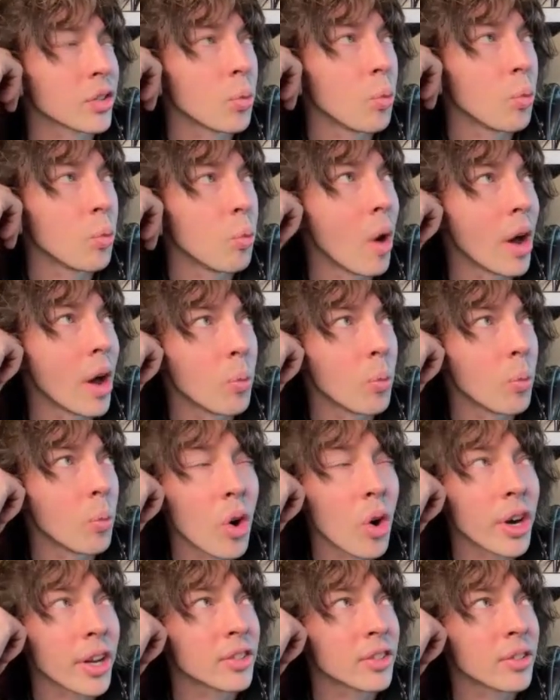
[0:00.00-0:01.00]
chorus
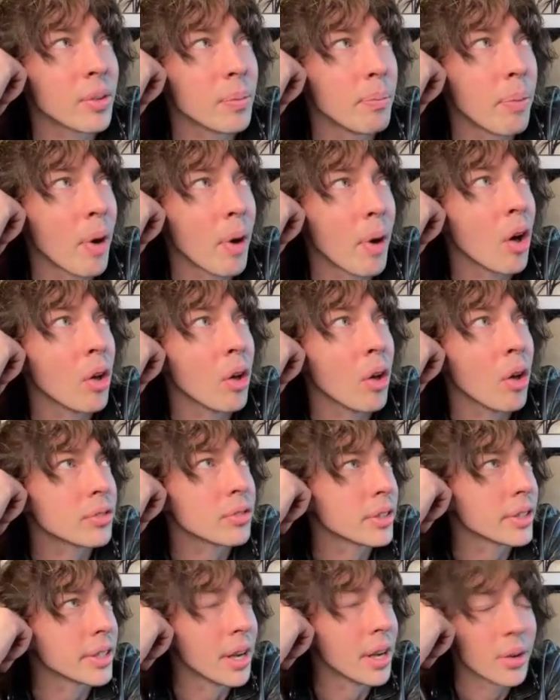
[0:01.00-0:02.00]
hook with like just
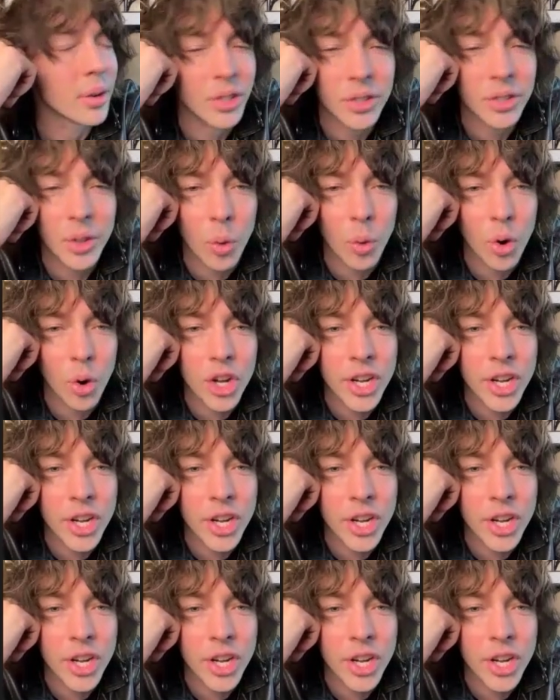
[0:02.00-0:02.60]
one word and some